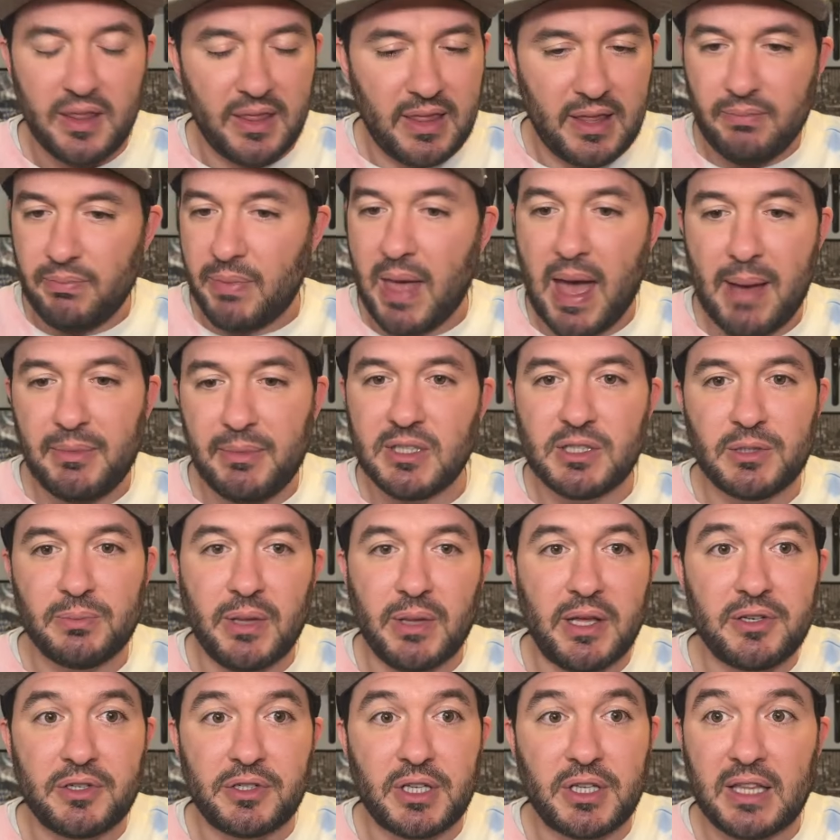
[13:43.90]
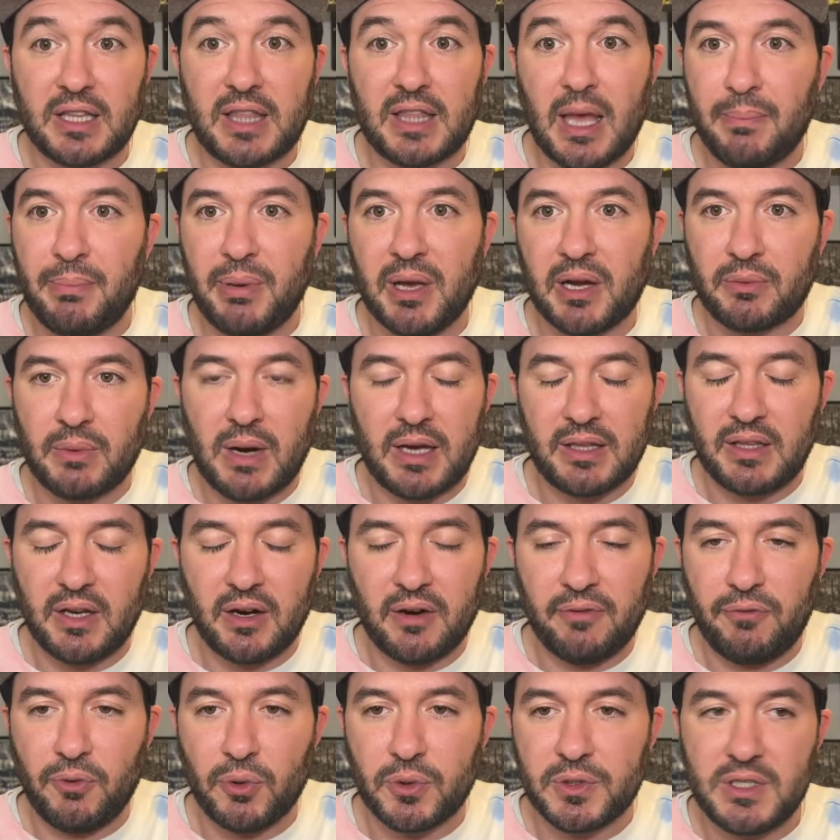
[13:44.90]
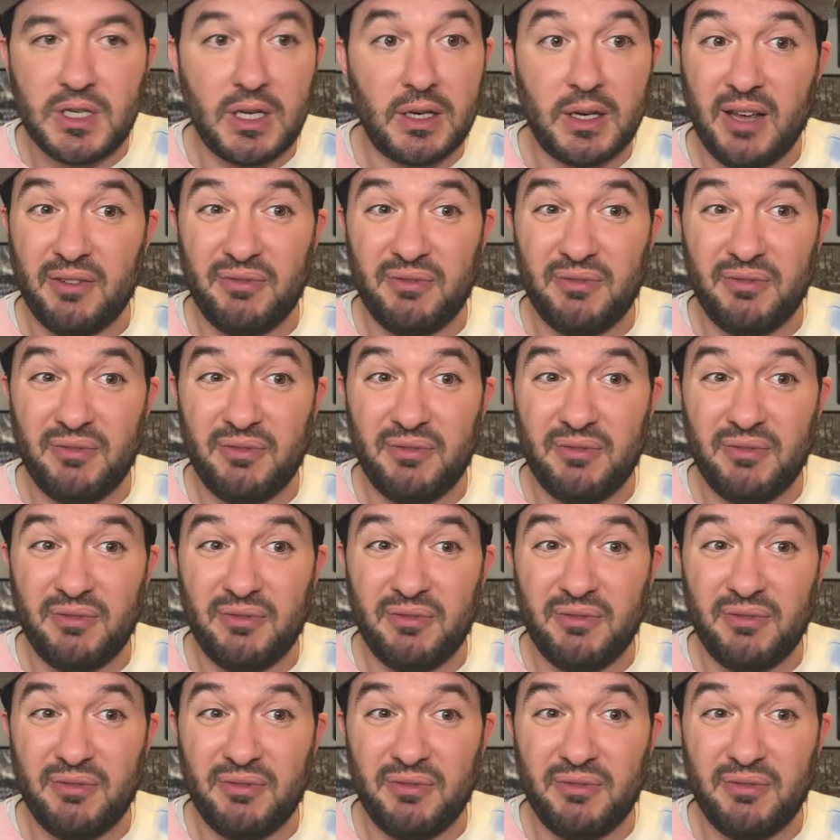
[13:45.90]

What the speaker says: that means the Blazers get that pick right there at 14.